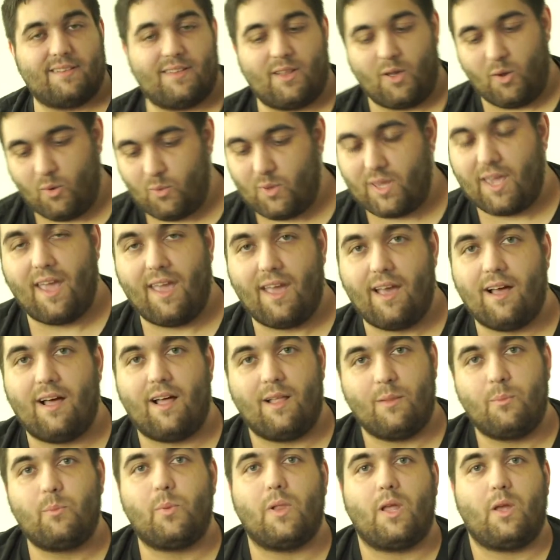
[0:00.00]
Okay,
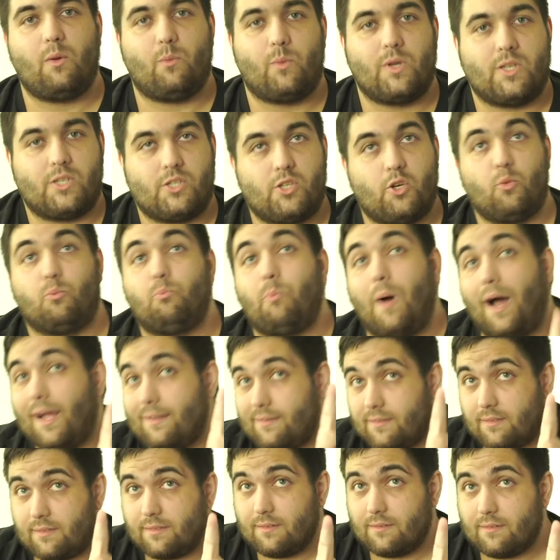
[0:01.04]
I'll play with you,
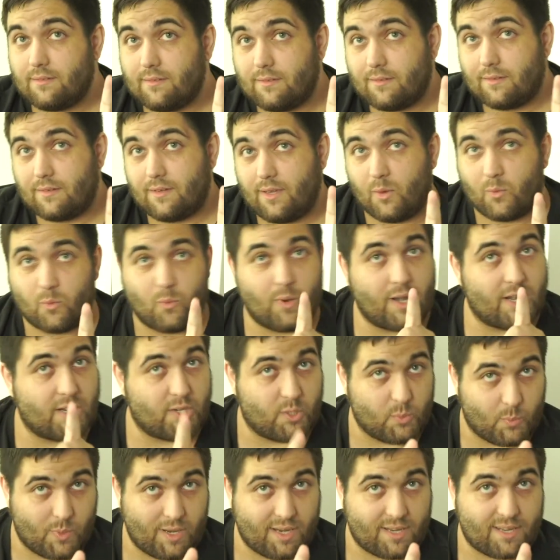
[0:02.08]
but if we're
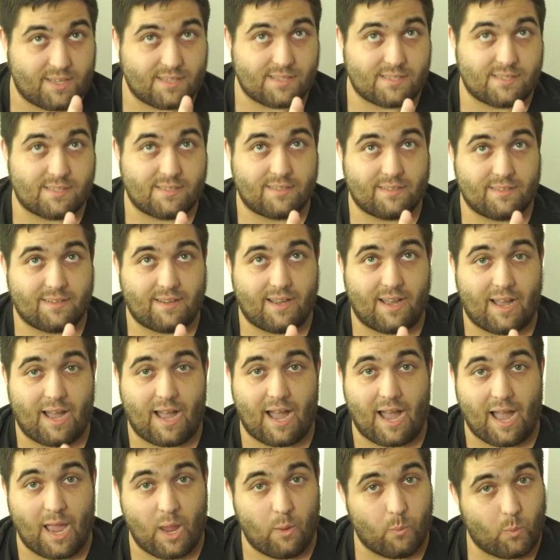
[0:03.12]
doing this,
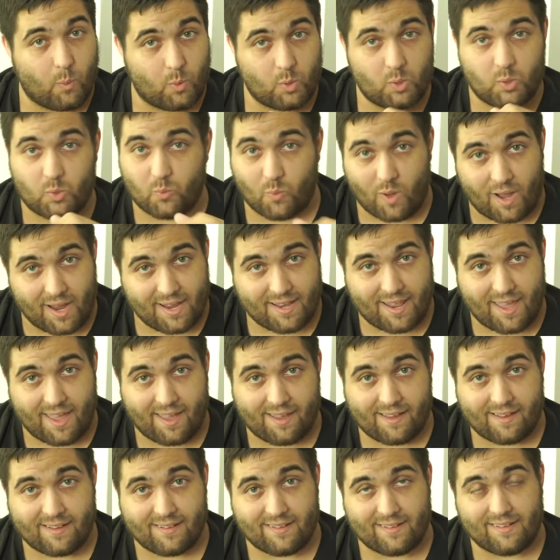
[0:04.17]
I want wide
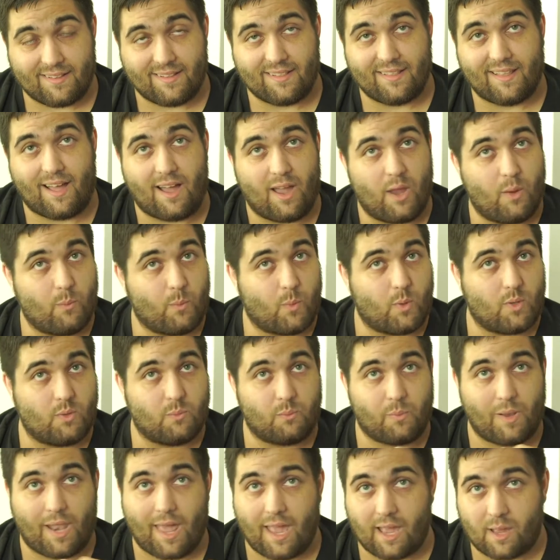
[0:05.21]
angle, I want
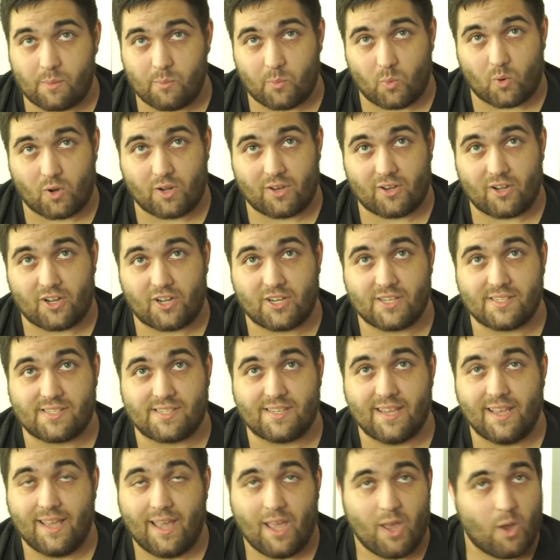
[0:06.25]
black borders,
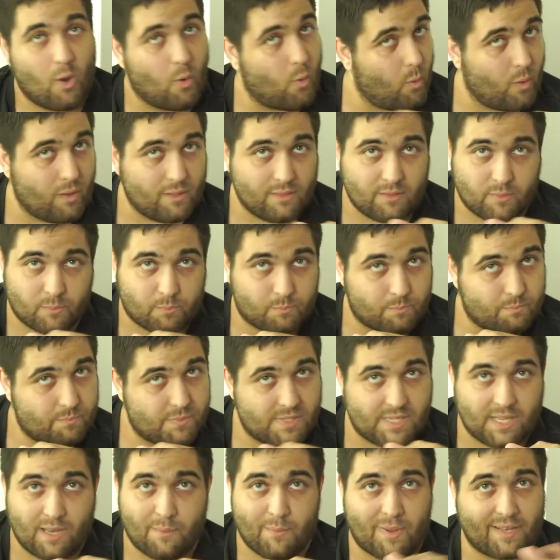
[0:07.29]
all the
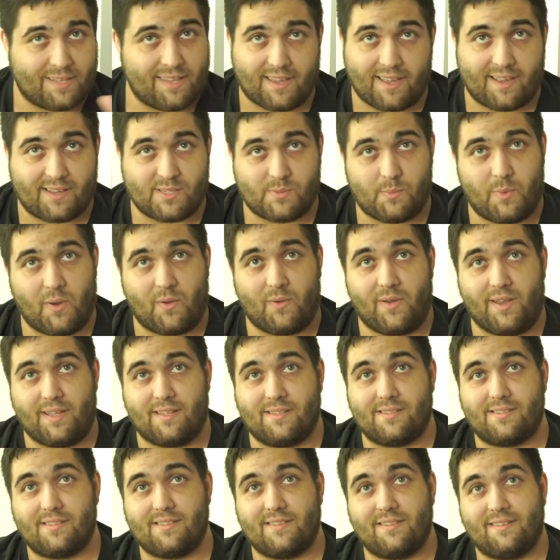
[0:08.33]
cinematic
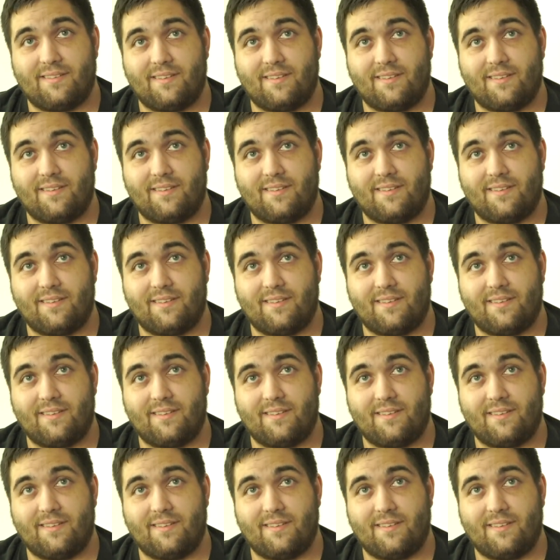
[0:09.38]
experience.